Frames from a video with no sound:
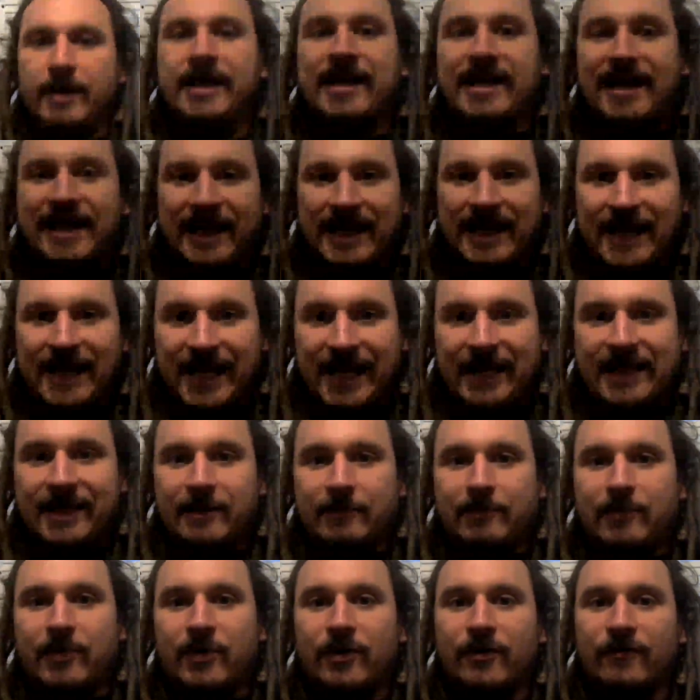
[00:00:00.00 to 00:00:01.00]
like in
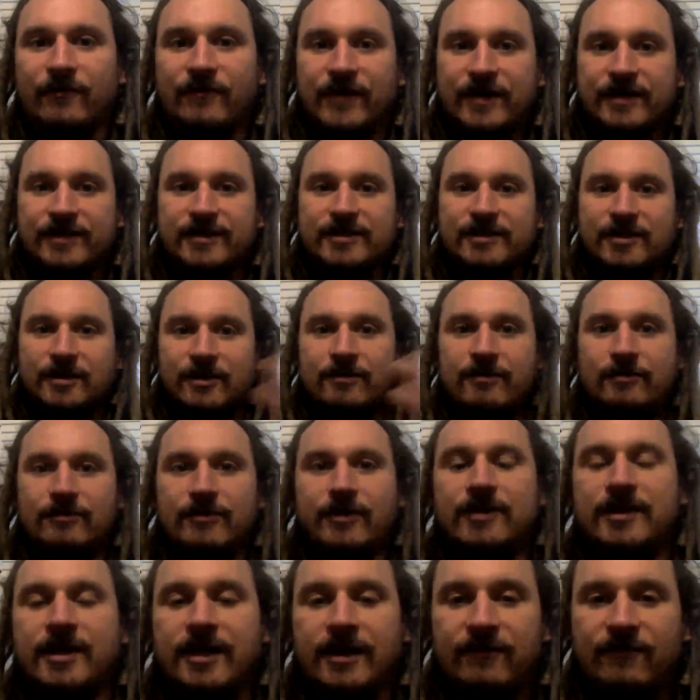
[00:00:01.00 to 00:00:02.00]
the perfect circle
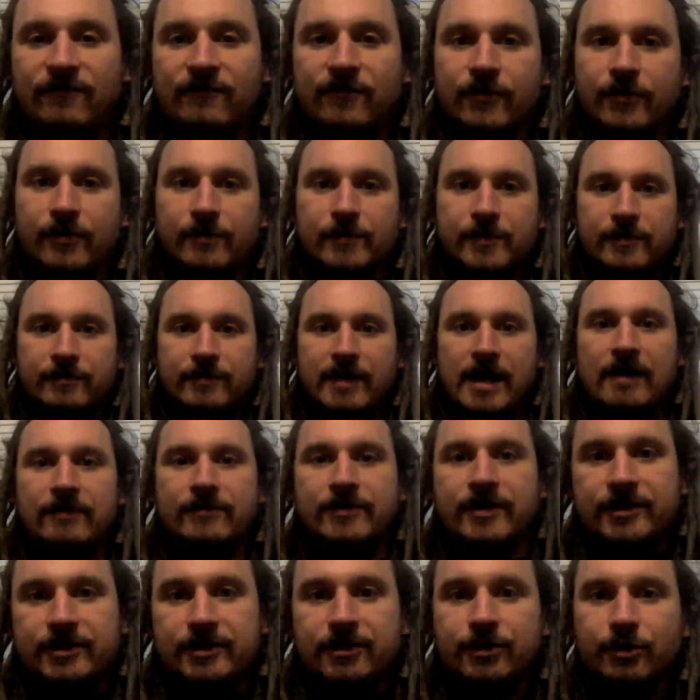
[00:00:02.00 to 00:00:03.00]
that they had formed
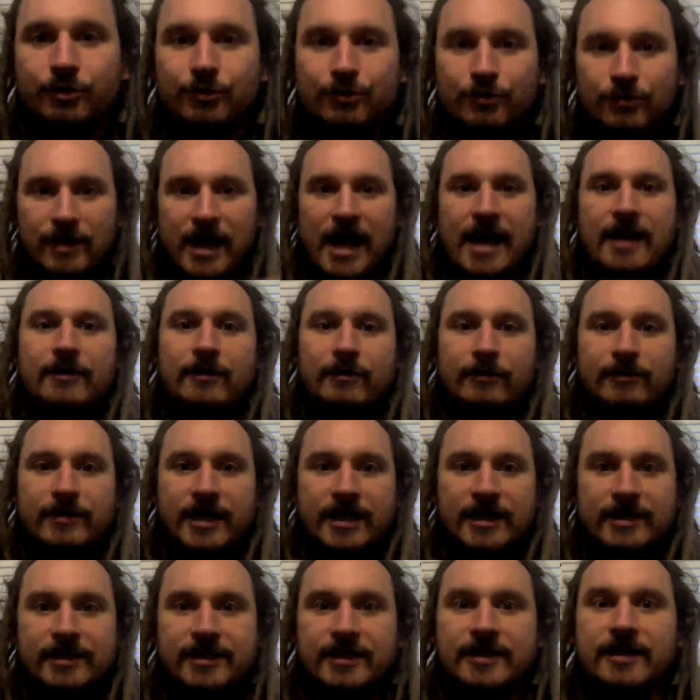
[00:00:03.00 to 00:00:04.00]
around us to that
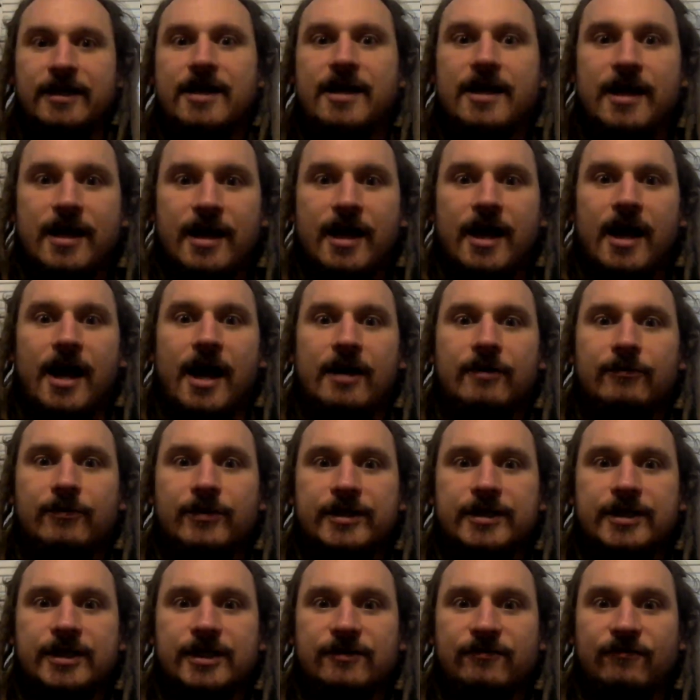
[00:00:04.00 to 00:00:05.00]
location, and
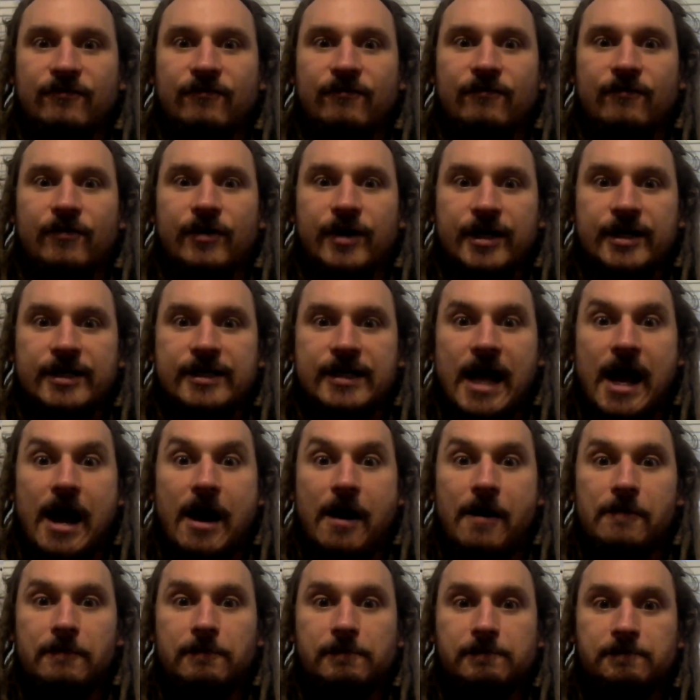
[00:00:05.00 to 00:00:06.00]
we just freaked
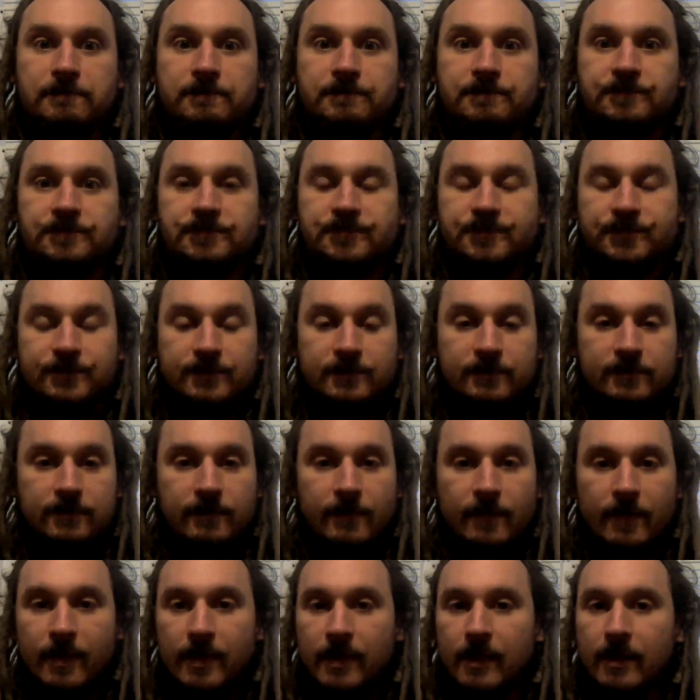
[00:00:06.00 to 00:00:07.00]
out.
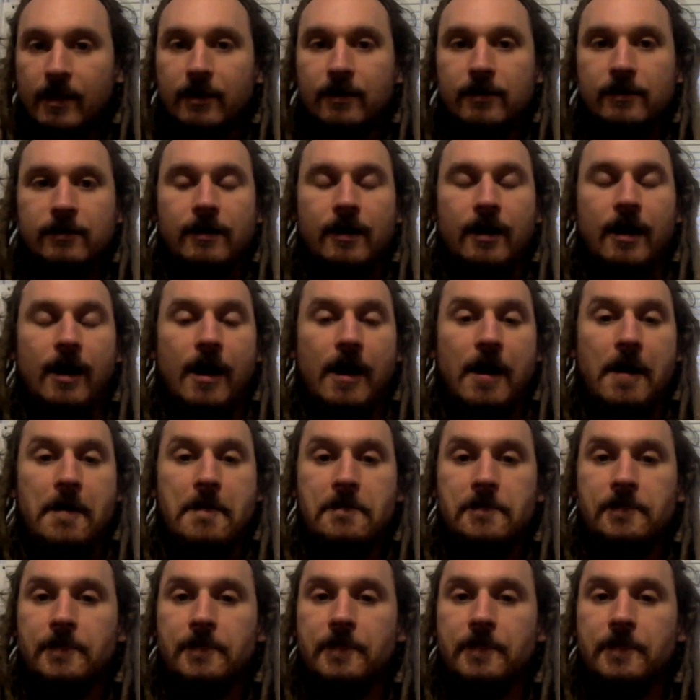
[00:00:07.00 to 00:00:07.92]
Um,